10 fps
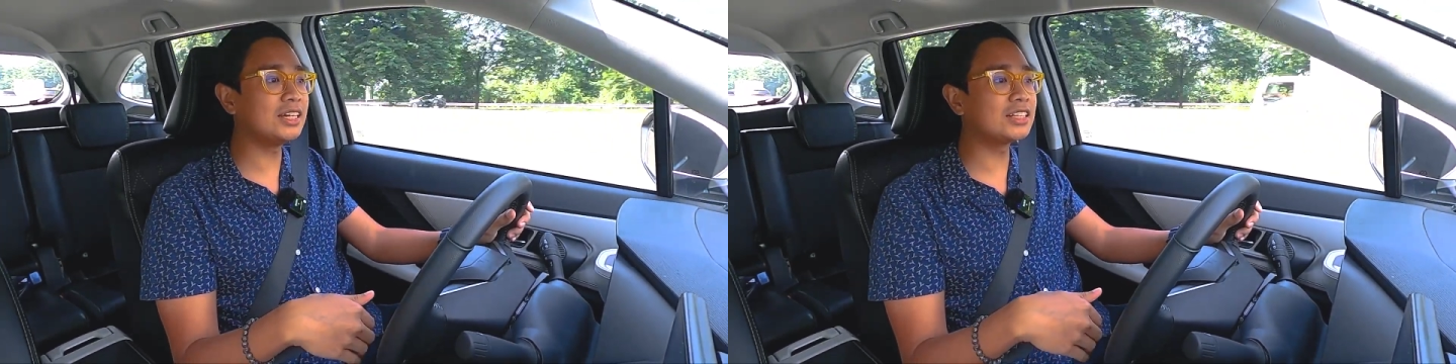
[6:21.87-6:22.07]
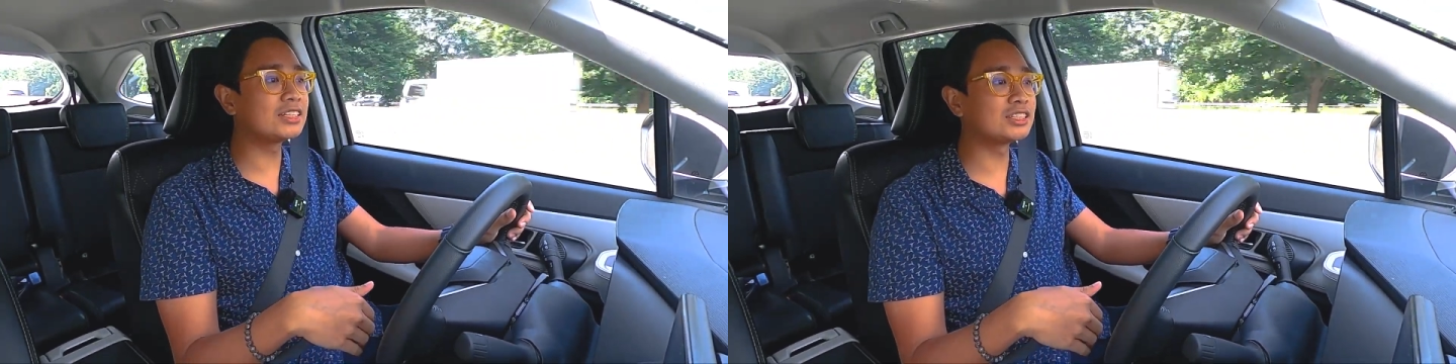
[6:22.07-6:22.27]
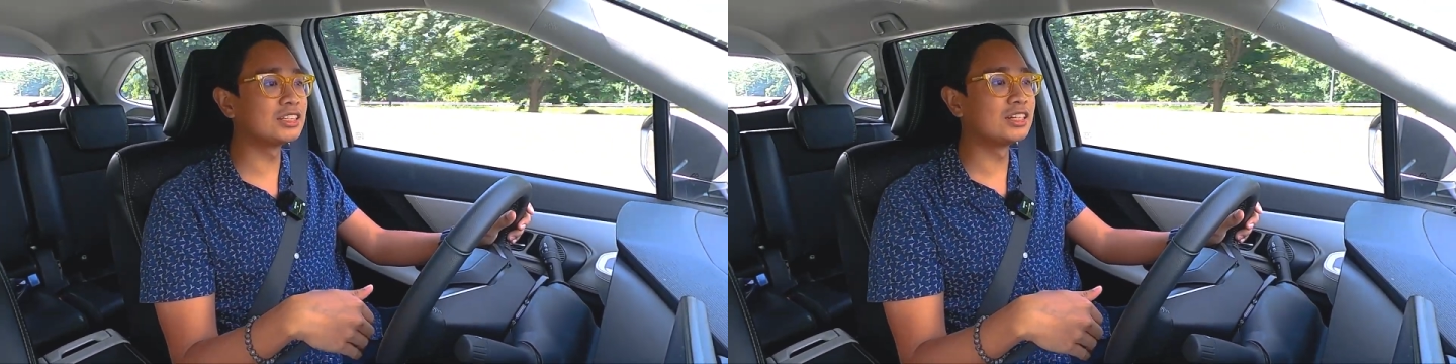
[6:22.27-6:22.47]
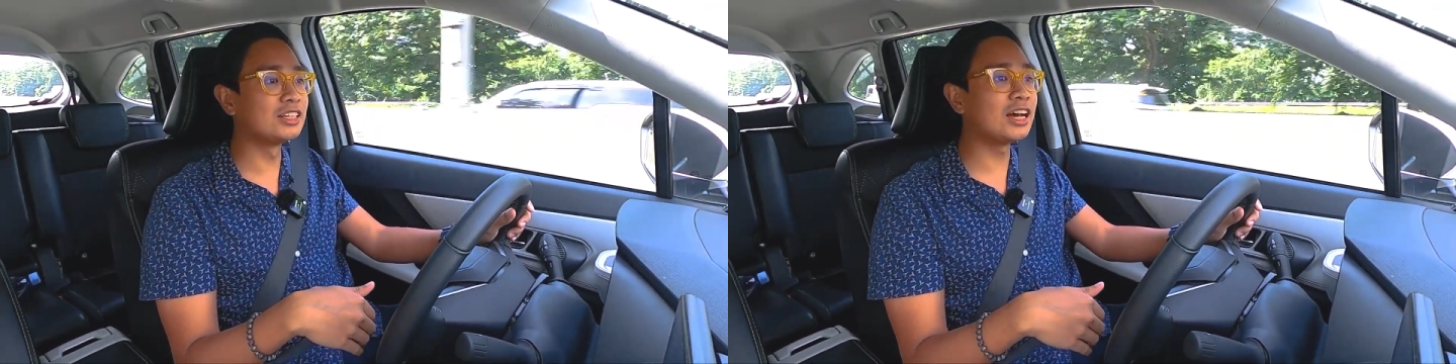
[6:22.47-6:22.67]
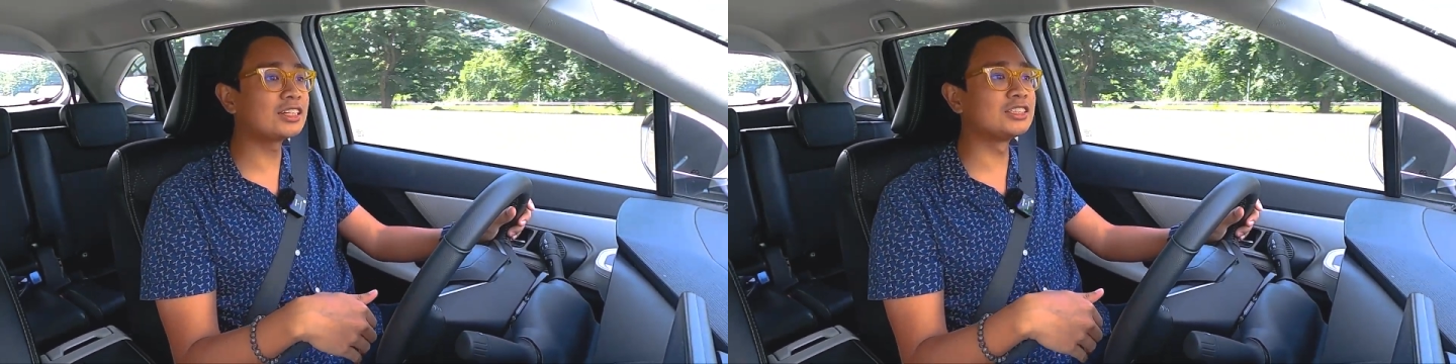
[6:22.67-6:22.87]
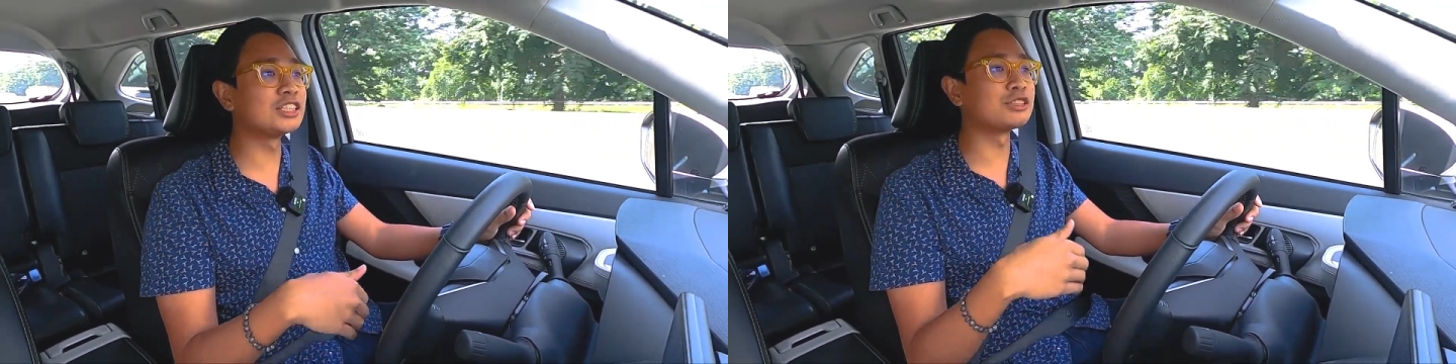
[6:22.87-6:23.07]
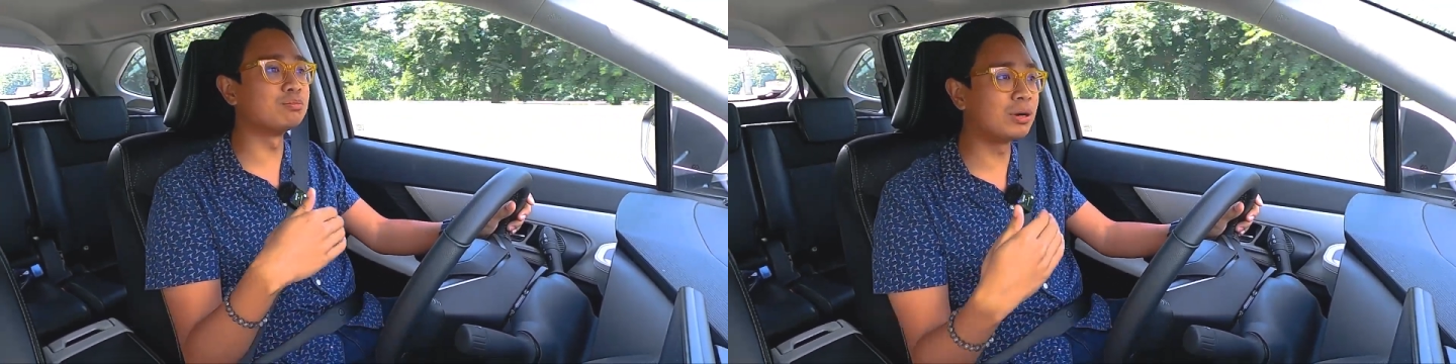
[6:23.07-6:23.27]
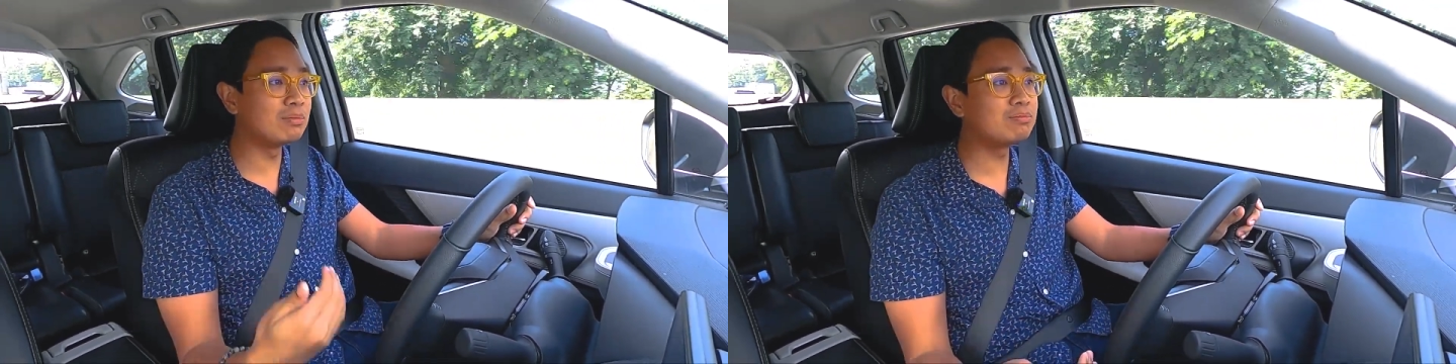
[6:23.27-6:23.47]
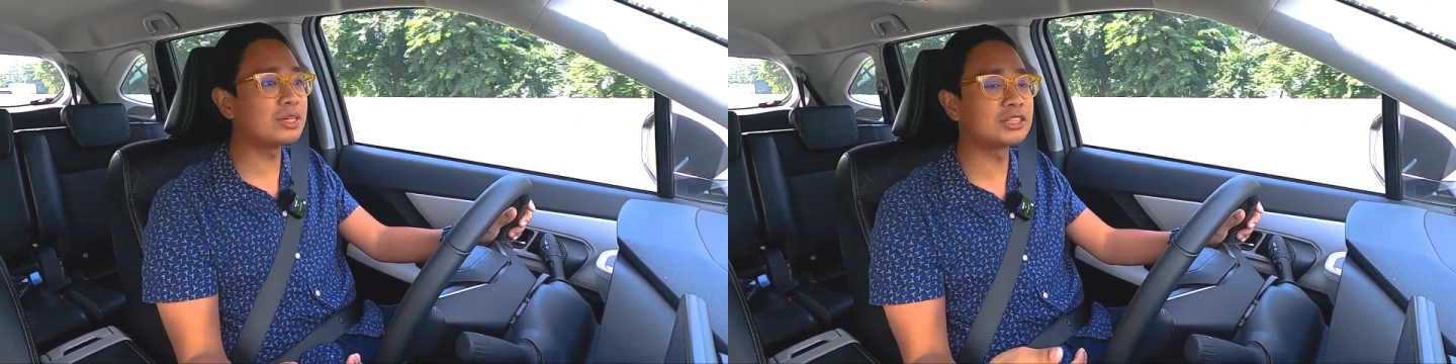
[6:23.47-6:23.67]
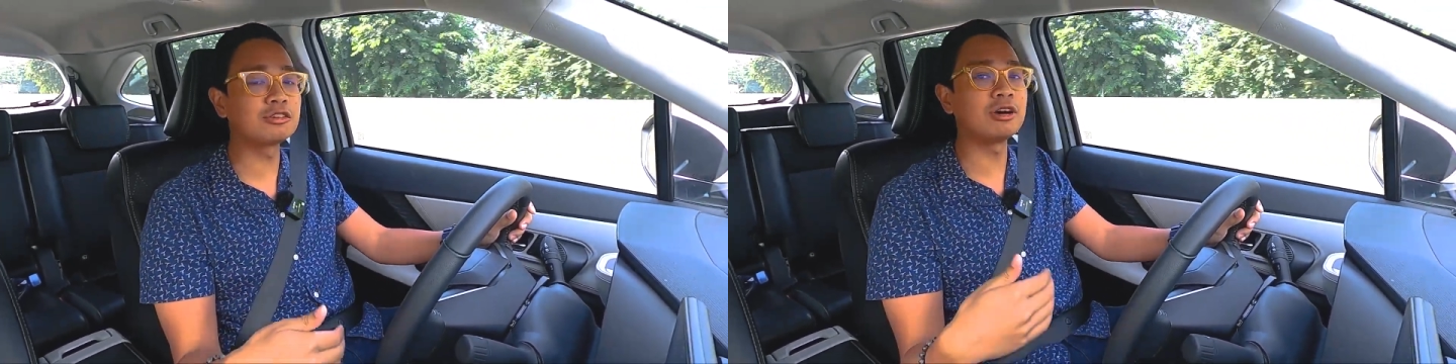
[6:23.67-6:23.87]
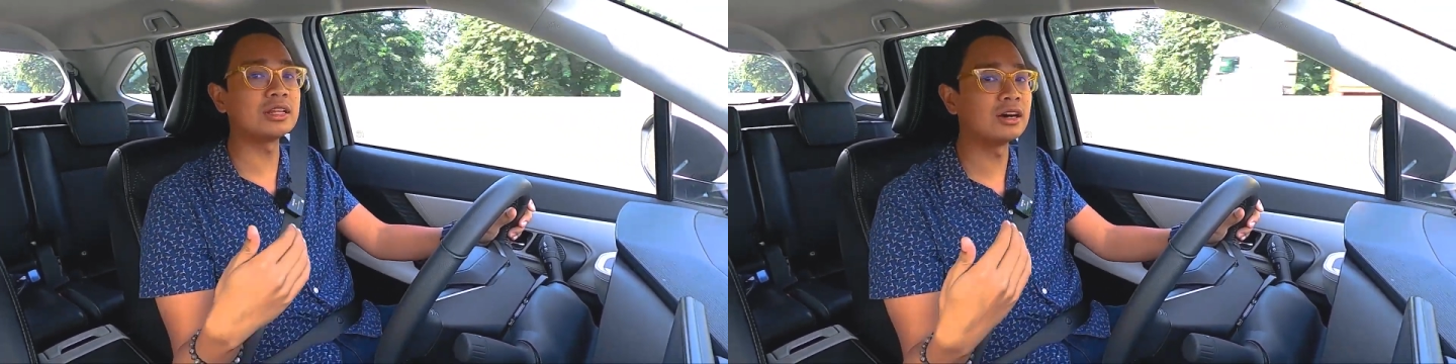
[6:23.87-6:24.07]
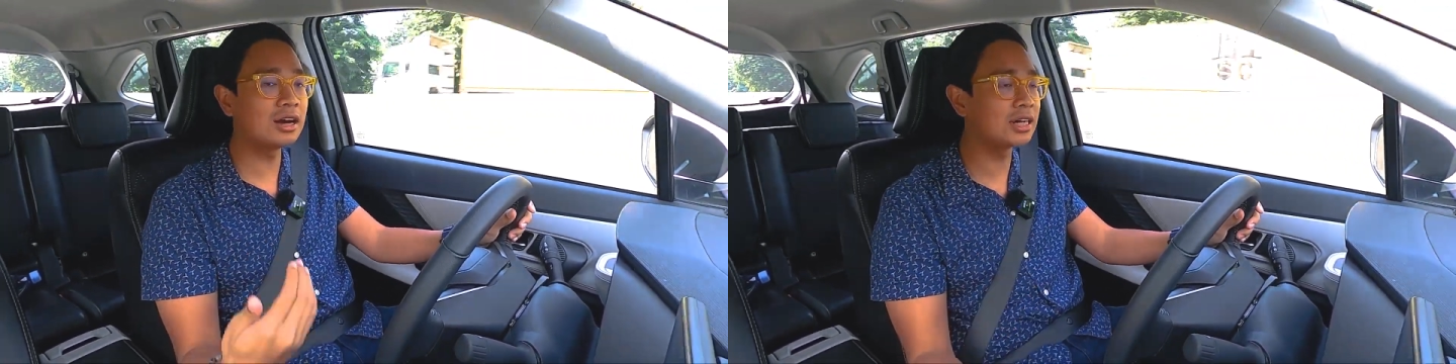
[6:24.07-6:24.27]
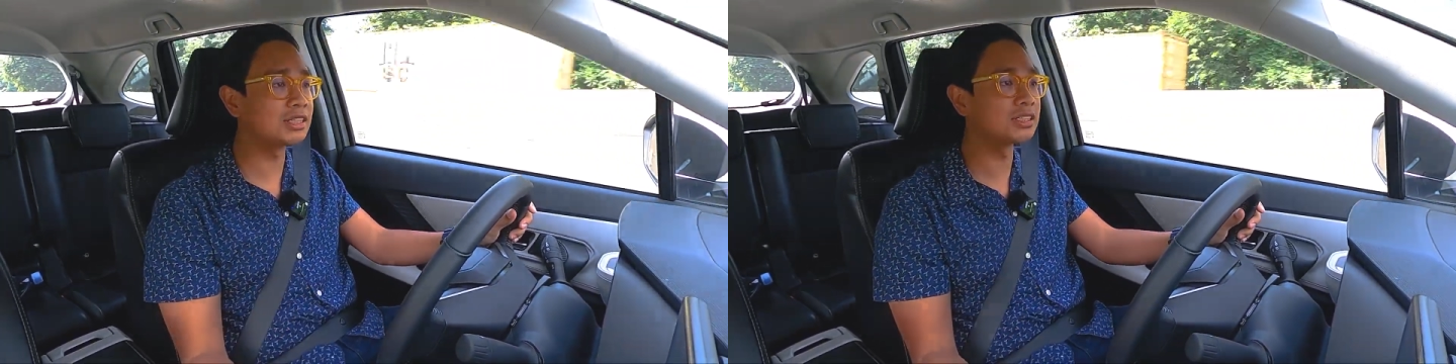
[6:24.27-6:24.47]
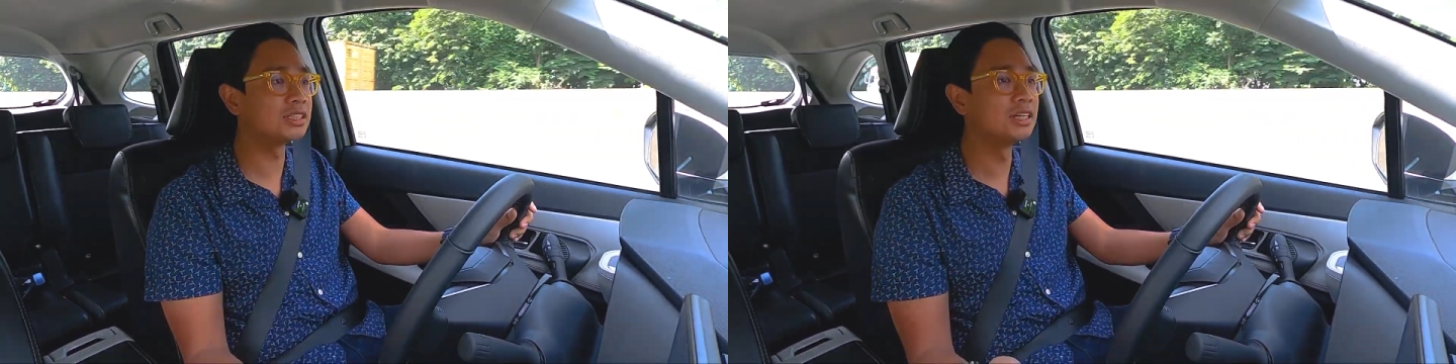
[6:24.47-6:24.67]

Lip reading: it's not just bumpy, it's quite harsh.